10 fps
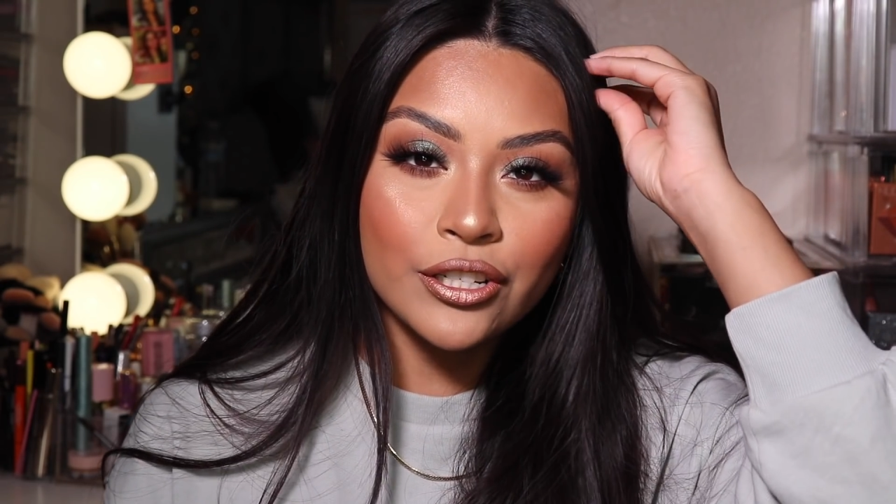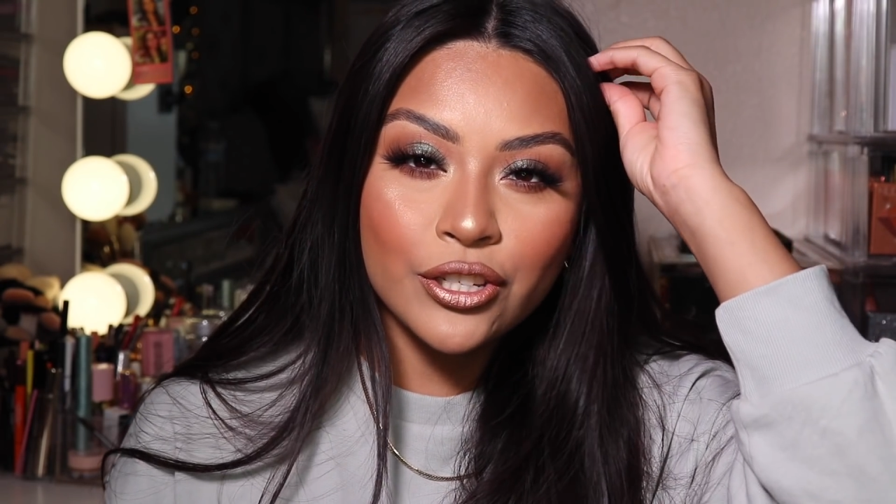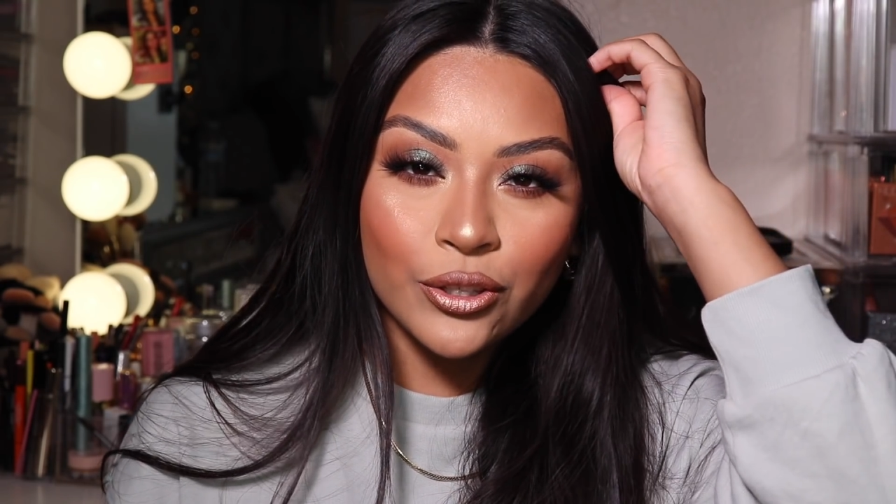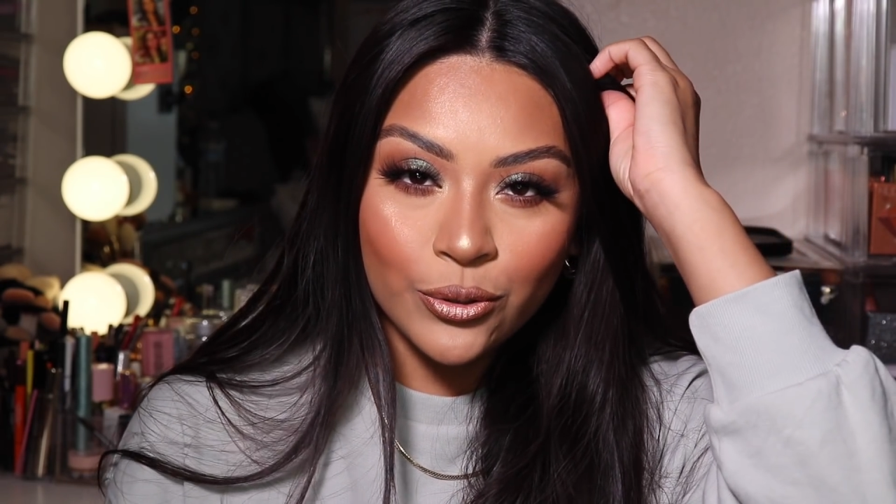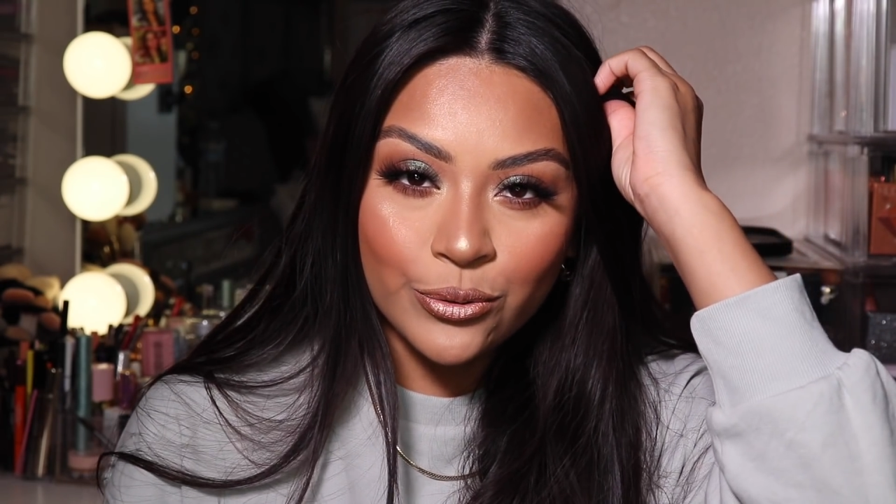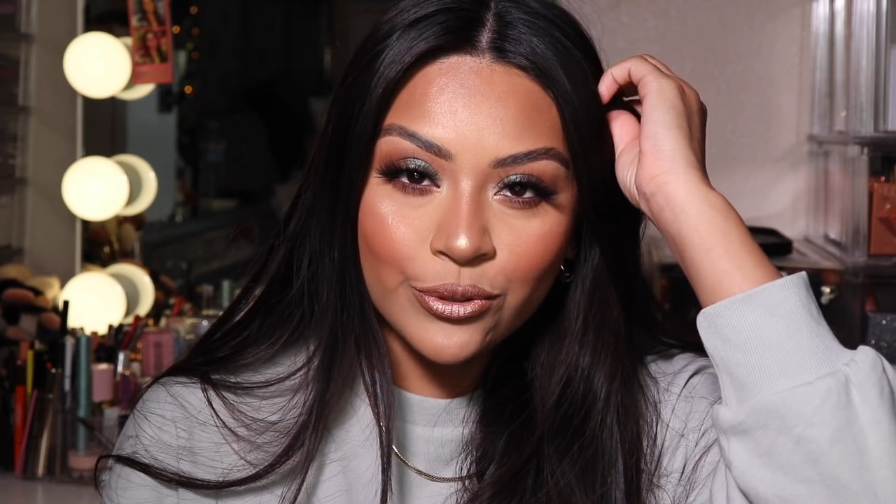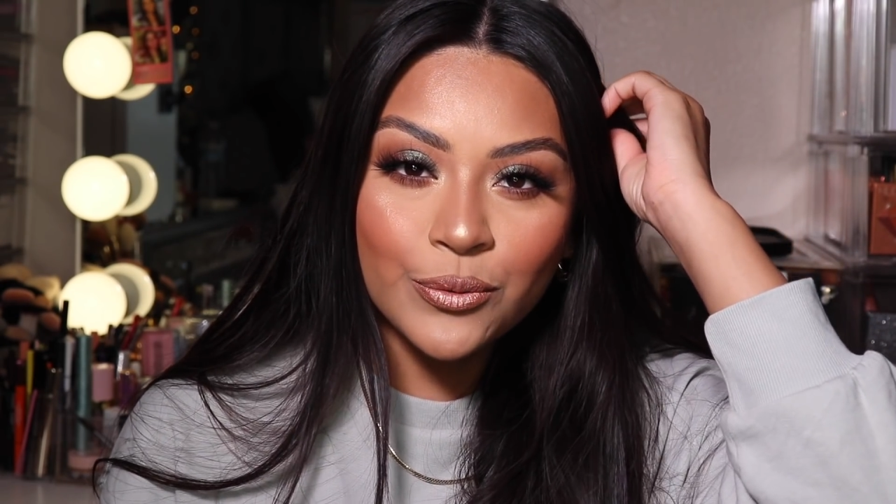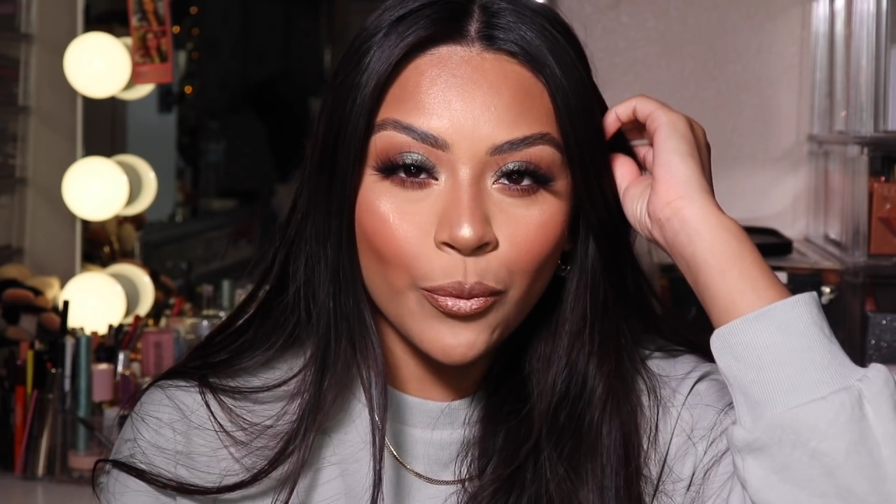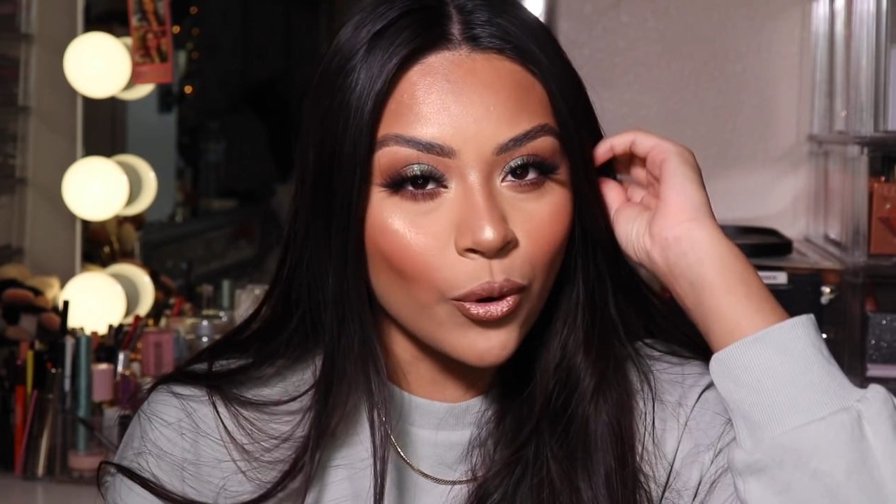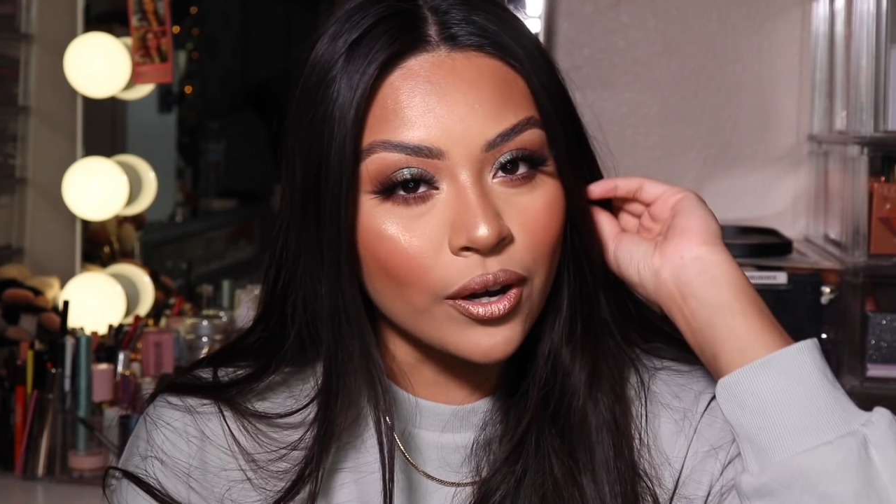to use
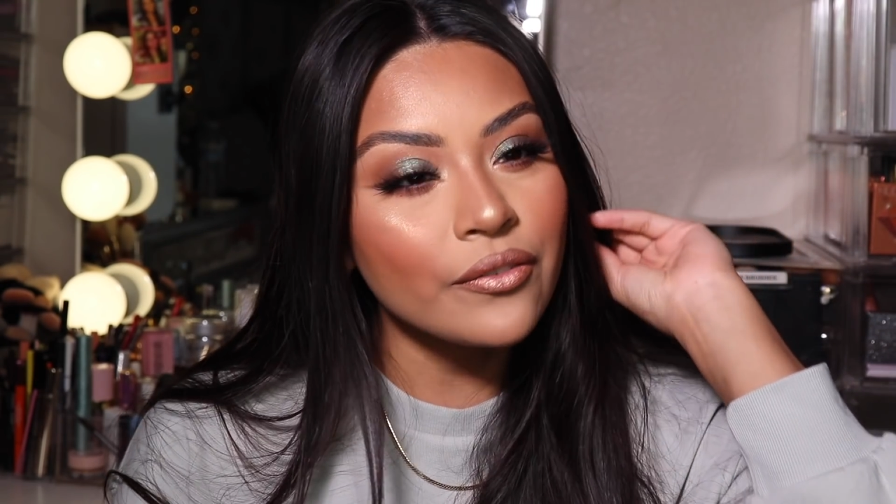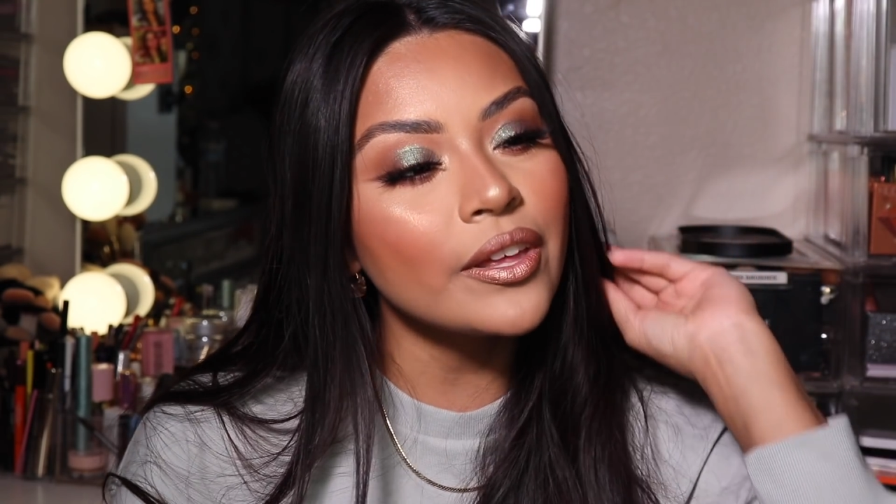more of